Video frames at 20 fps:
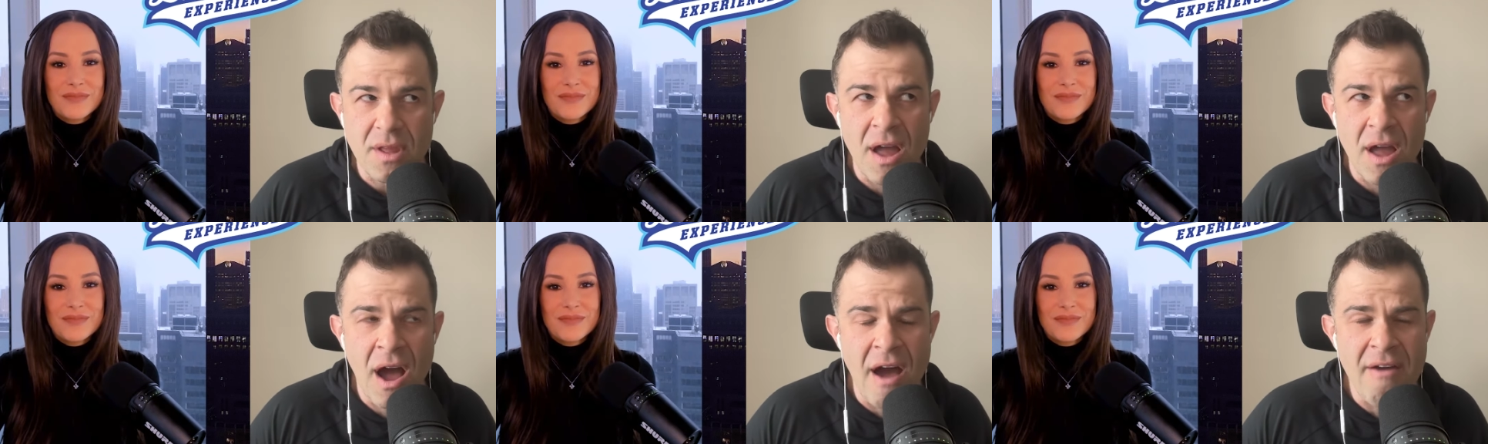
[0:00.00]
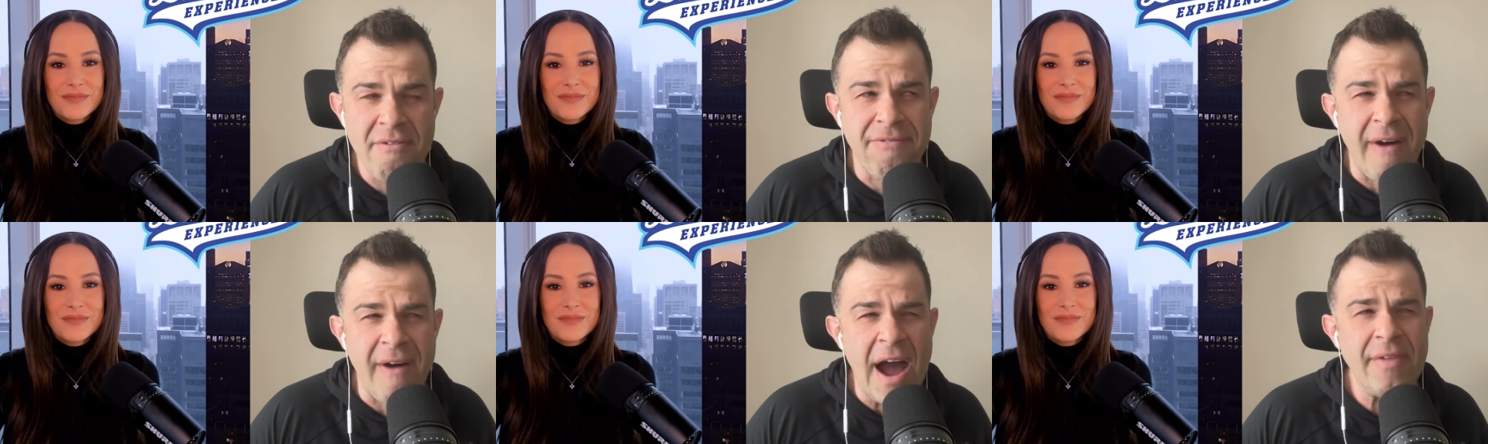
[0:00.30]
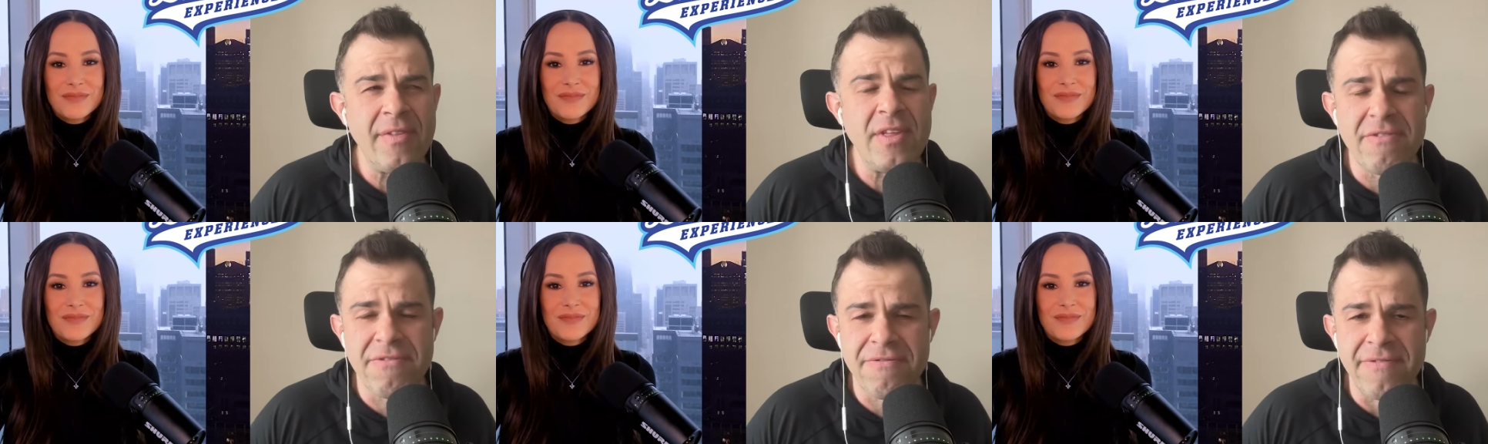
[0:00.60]
Speaker 1: I
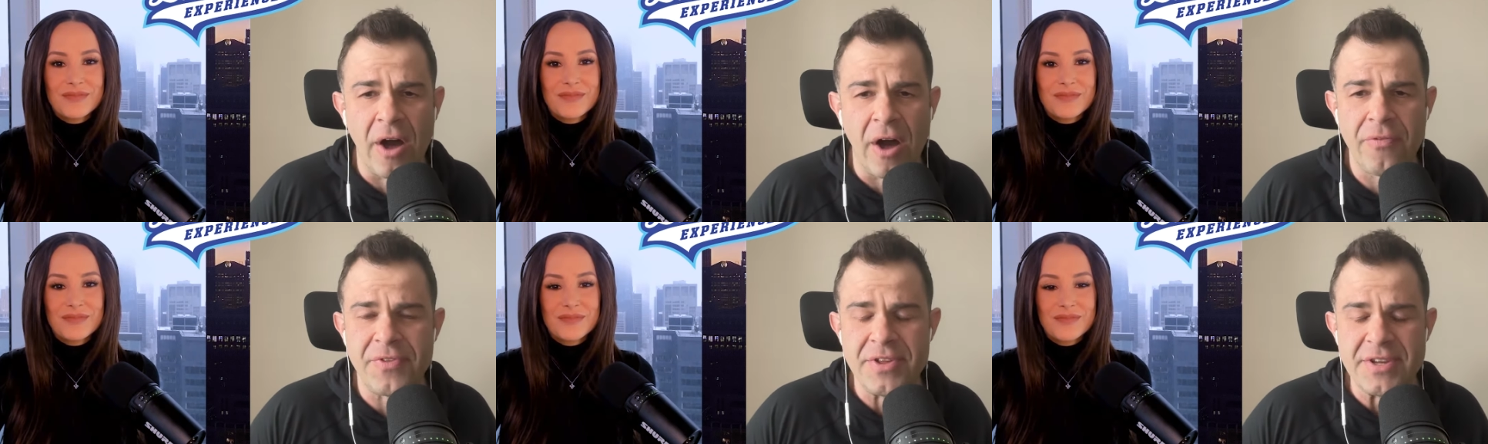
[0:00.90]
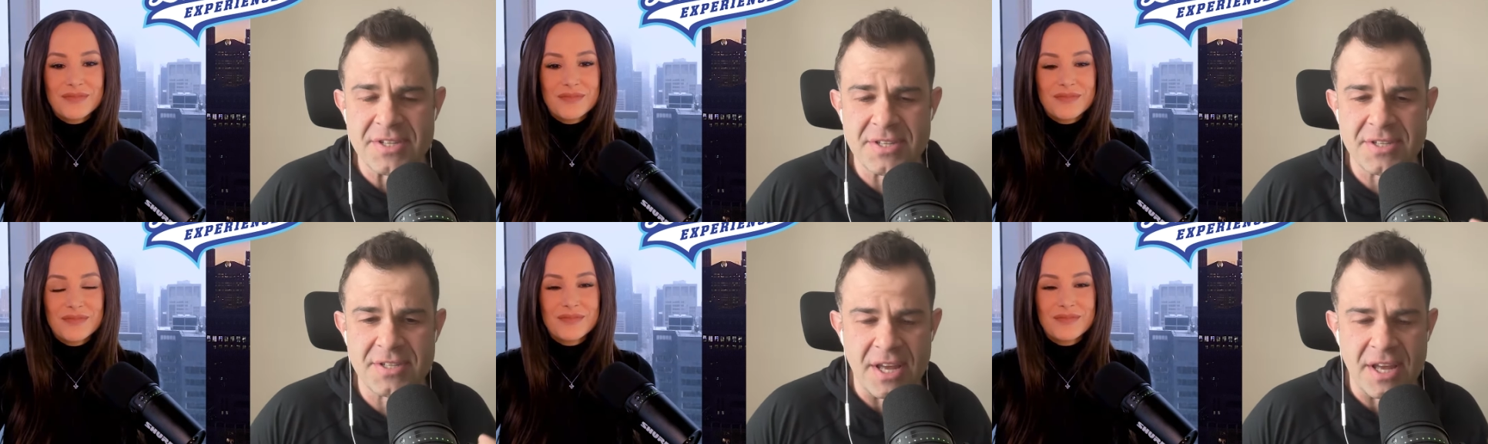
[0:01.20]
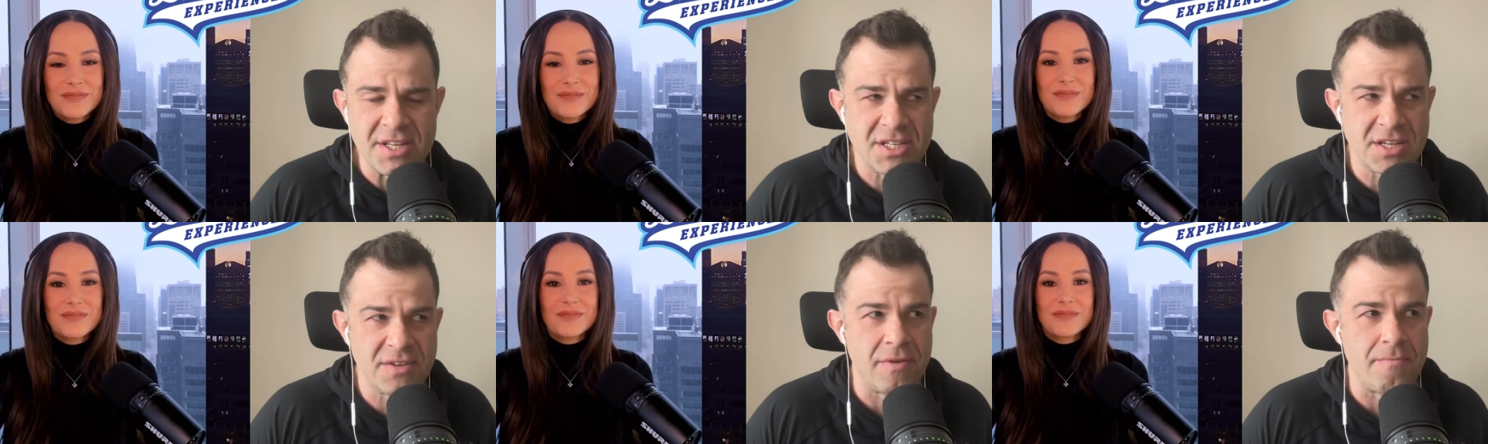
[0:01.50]
finally felt this
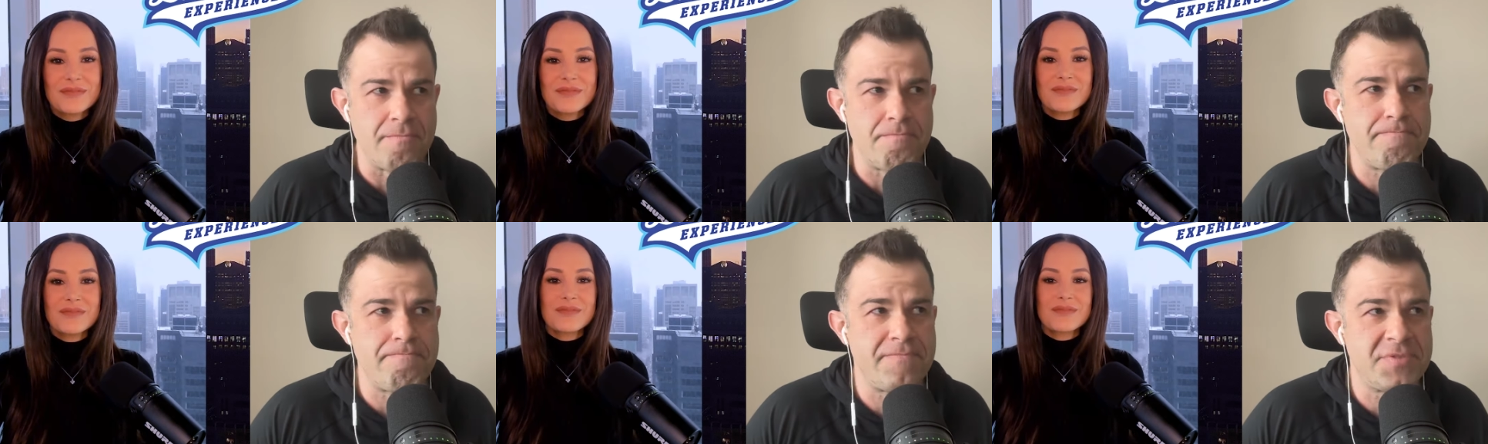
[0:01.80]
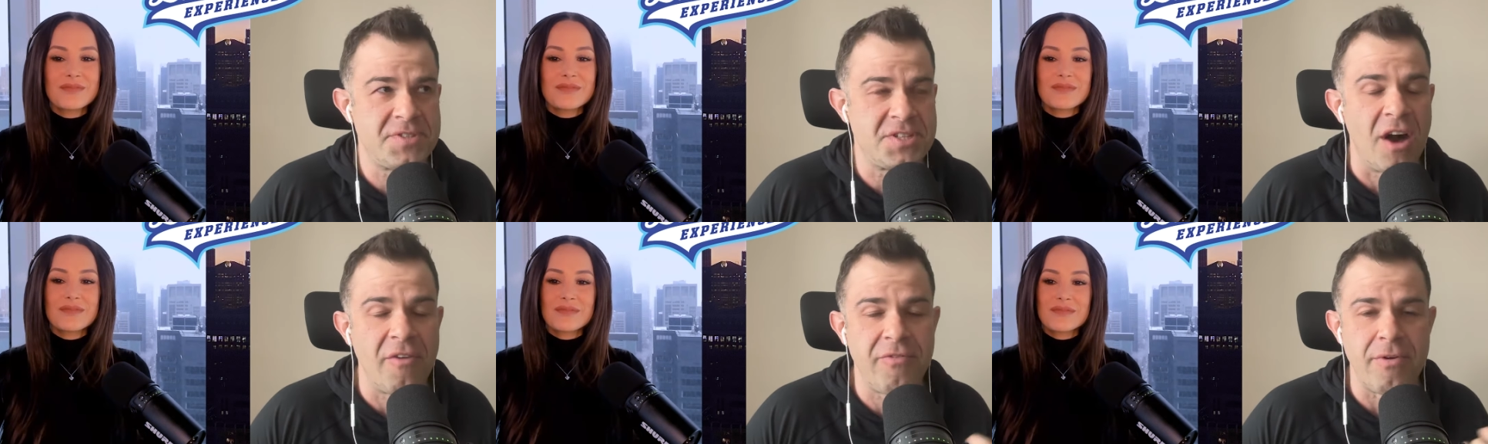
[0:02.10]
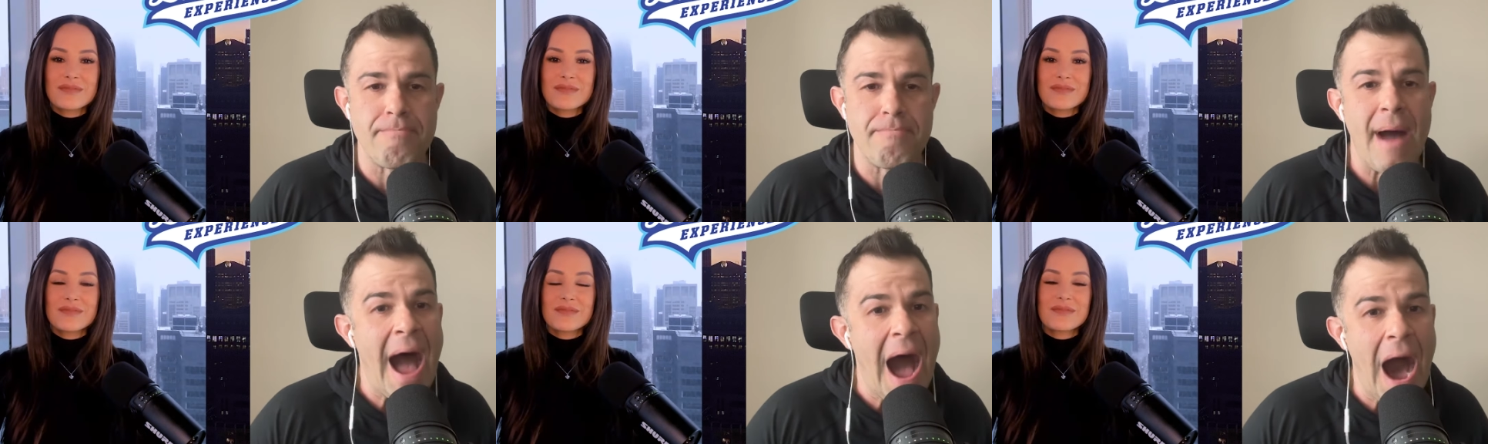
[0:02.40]
sense of
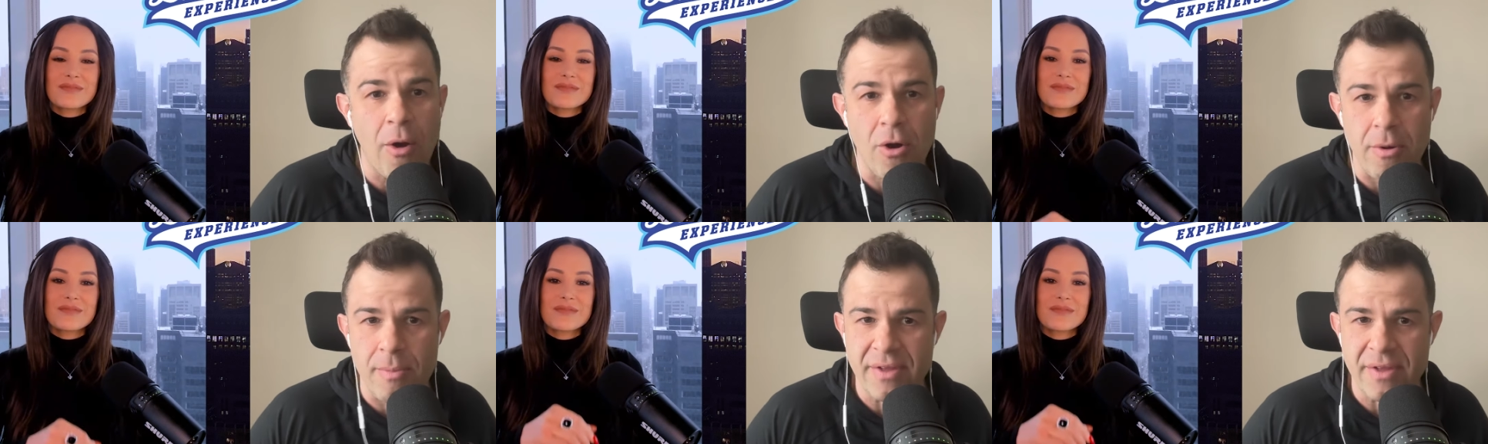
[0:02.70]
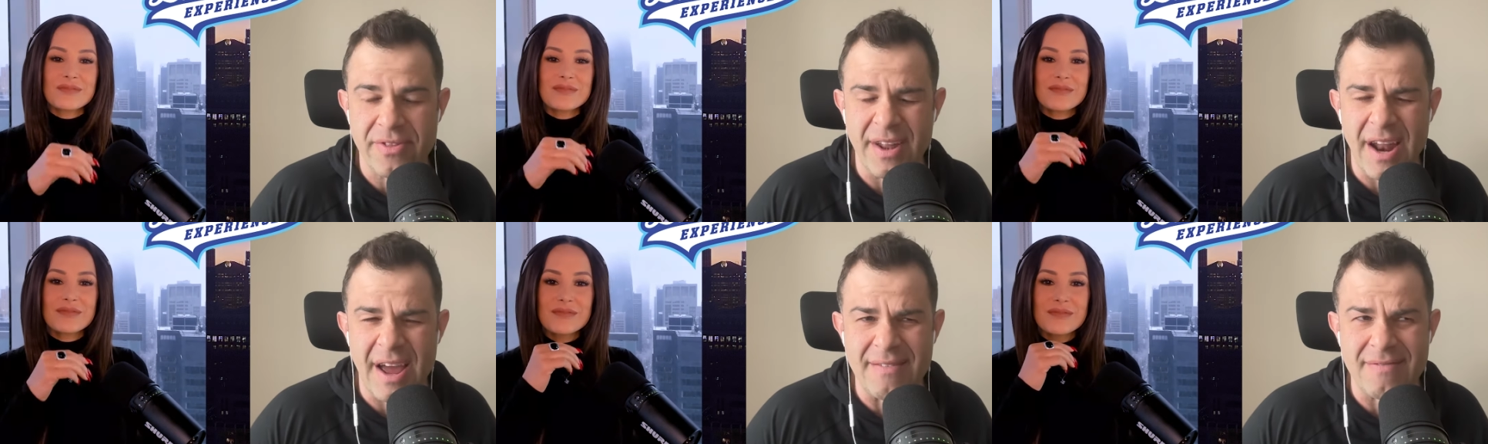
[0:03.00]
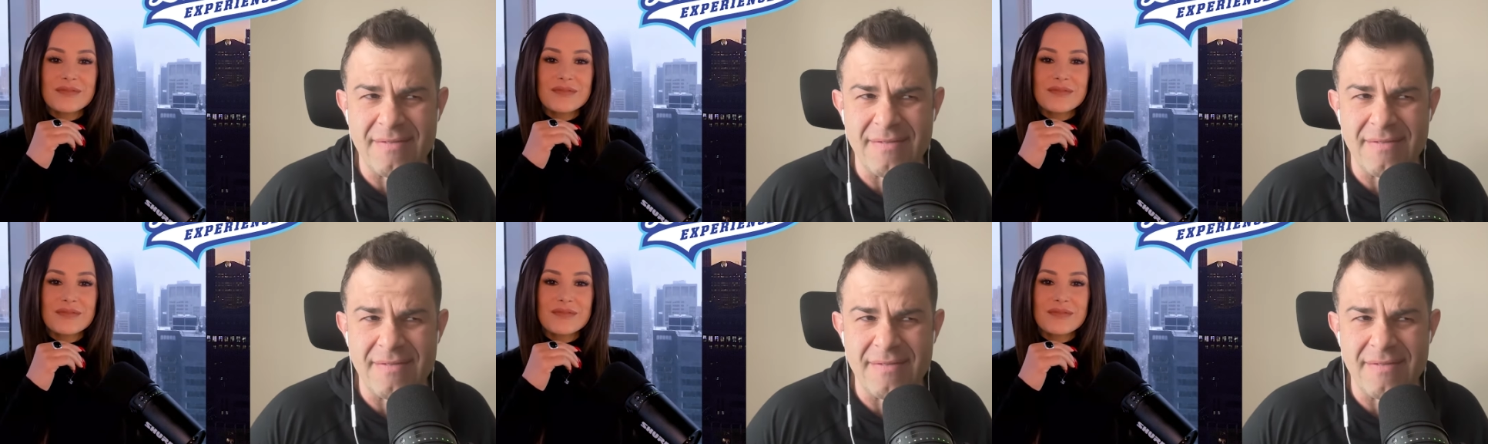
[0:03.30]
self-empowerment that I